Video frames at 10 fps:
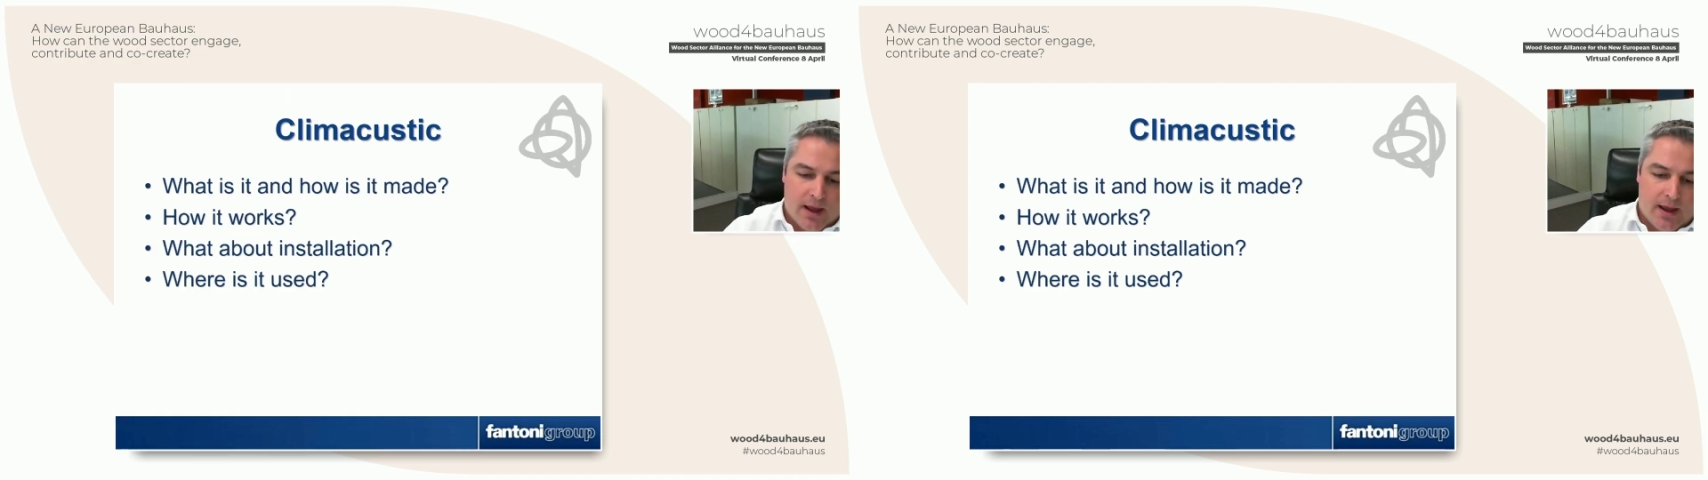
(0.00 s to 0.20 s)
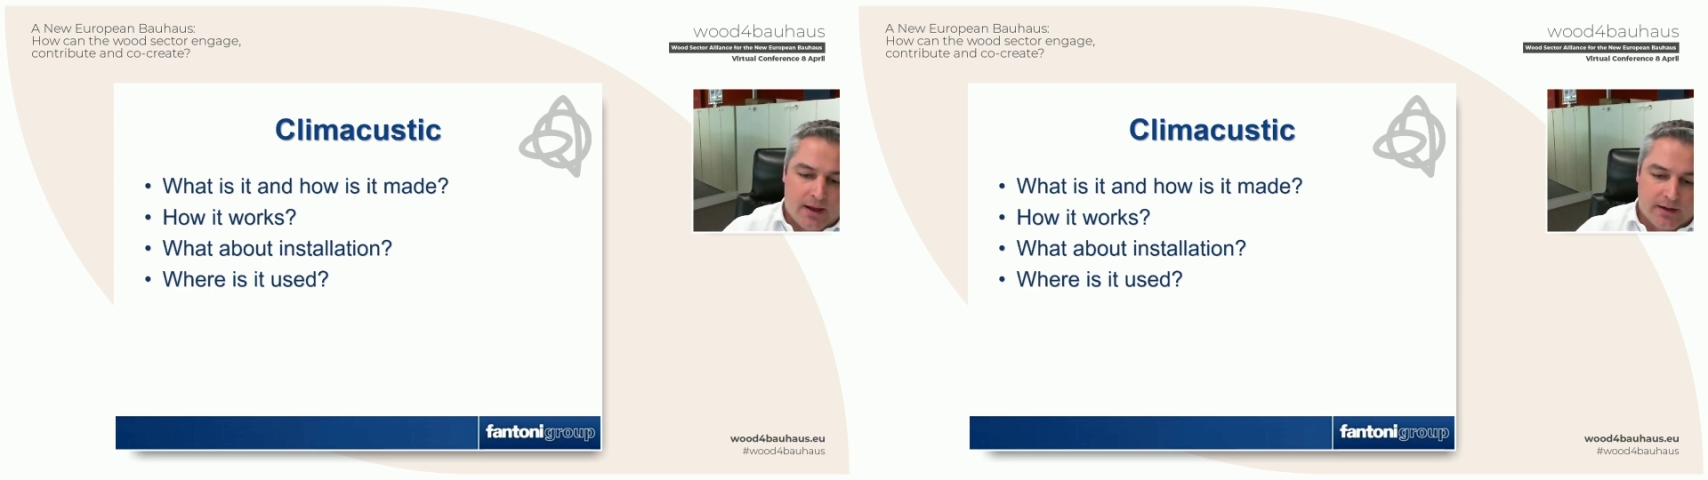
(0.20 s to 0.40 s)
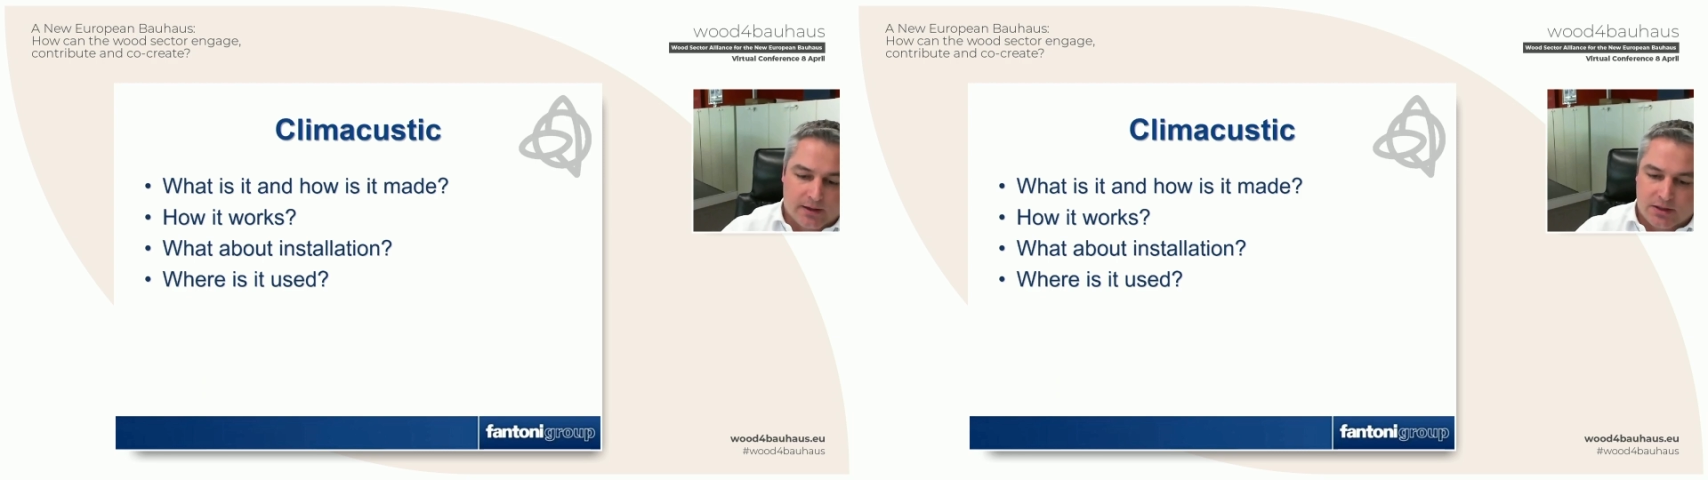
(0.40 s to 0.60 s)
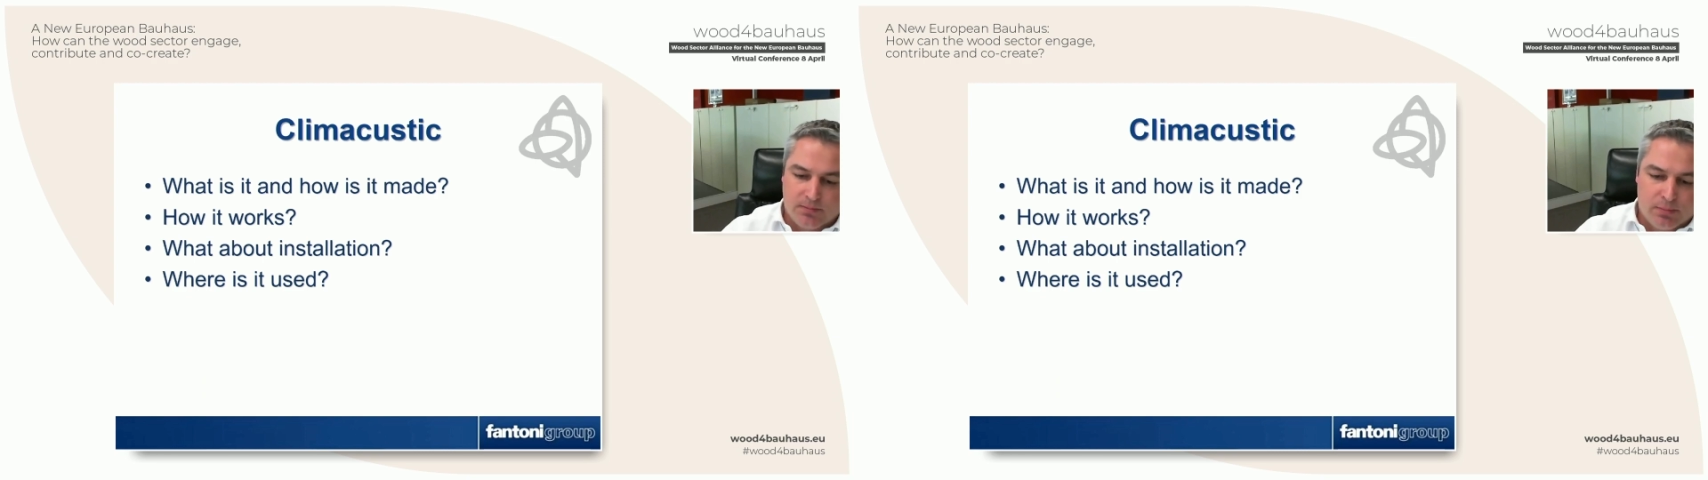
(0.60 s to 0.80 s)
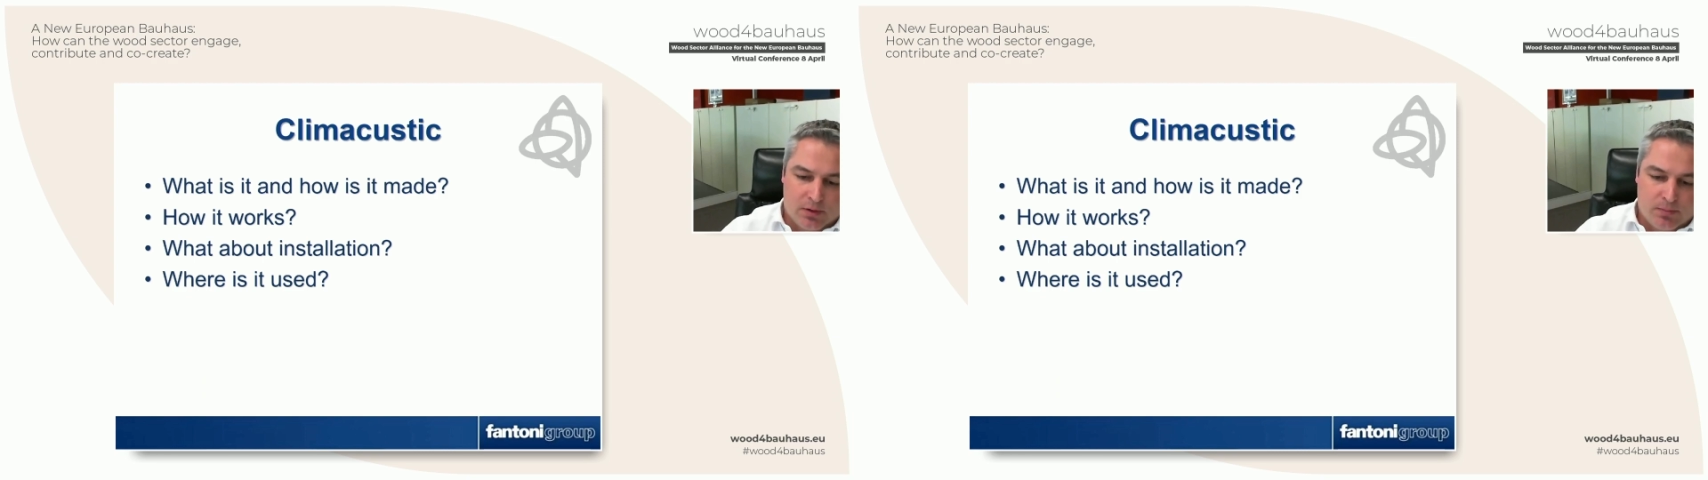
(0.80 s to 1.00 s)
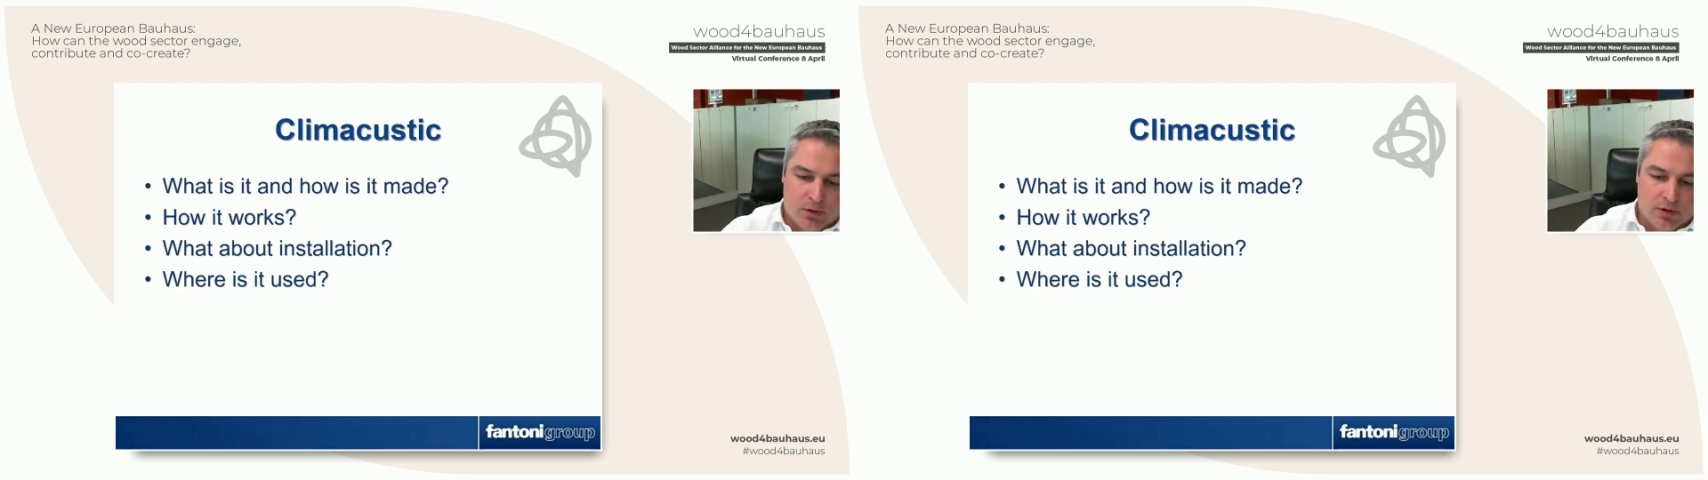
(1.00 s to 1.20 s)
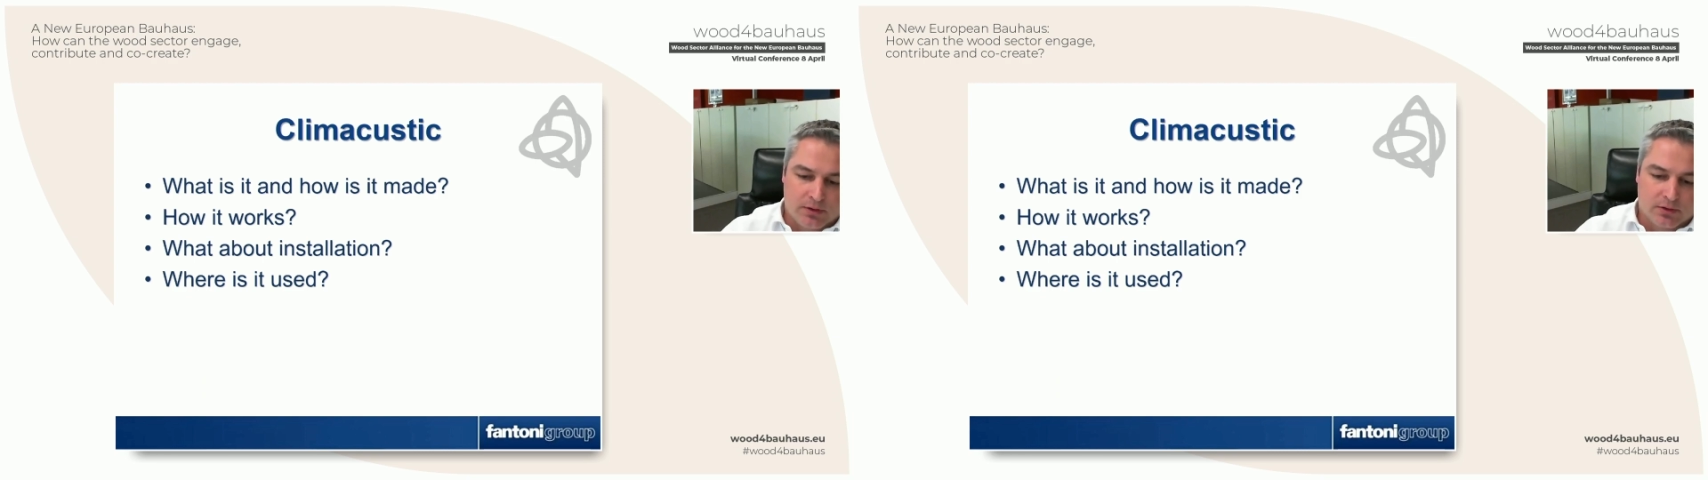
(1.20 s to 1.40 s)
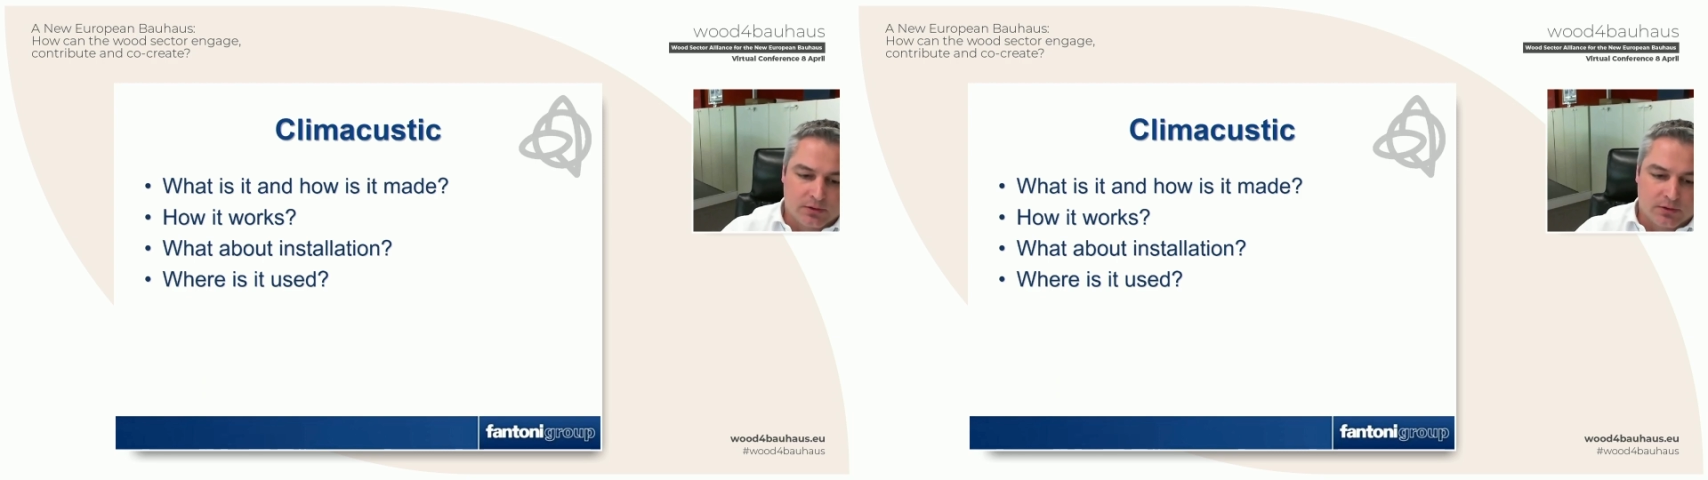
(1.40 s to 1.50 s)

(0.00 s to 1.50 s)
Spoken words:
and a simple point